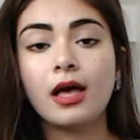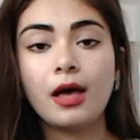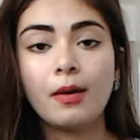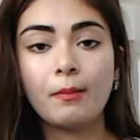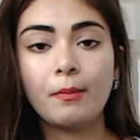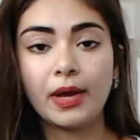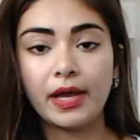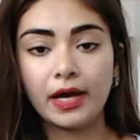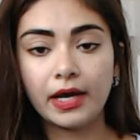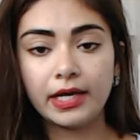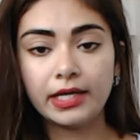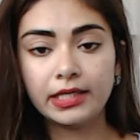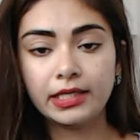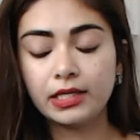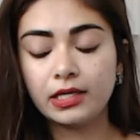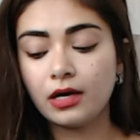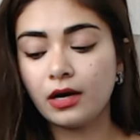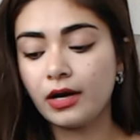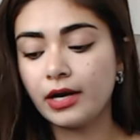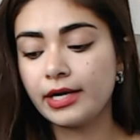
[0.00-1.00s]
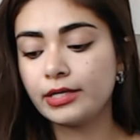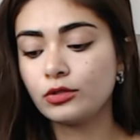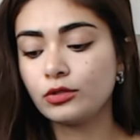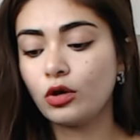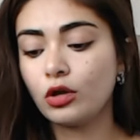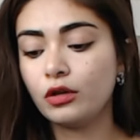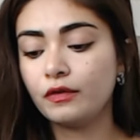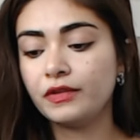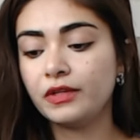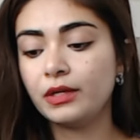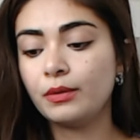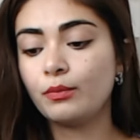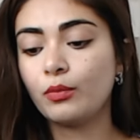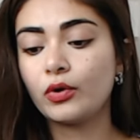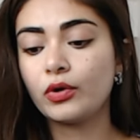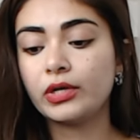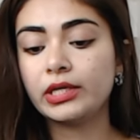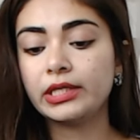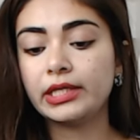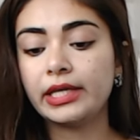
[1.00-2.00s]
my I D cards, all of the
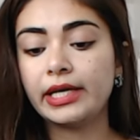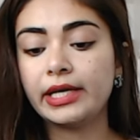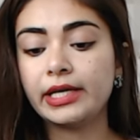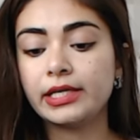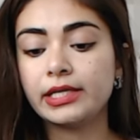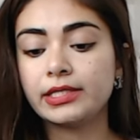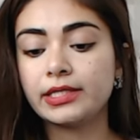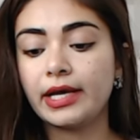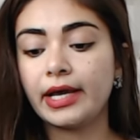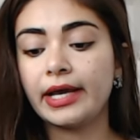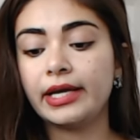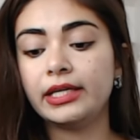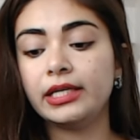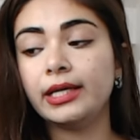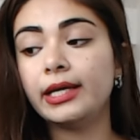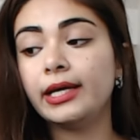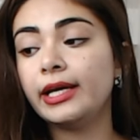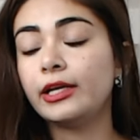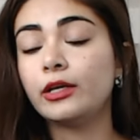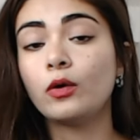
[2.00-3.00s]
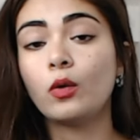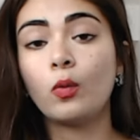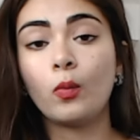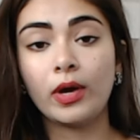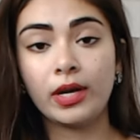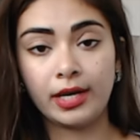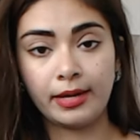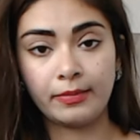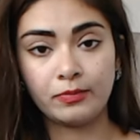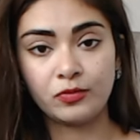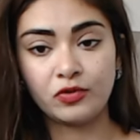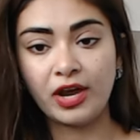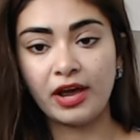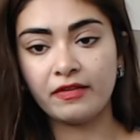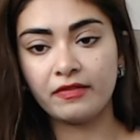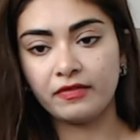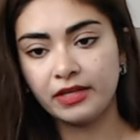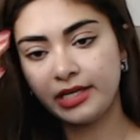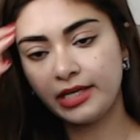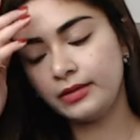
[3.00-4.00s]
important things I need when I'm
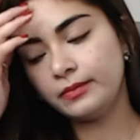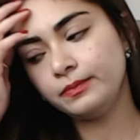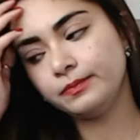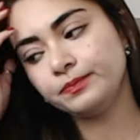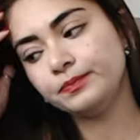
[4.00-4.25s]
traveling.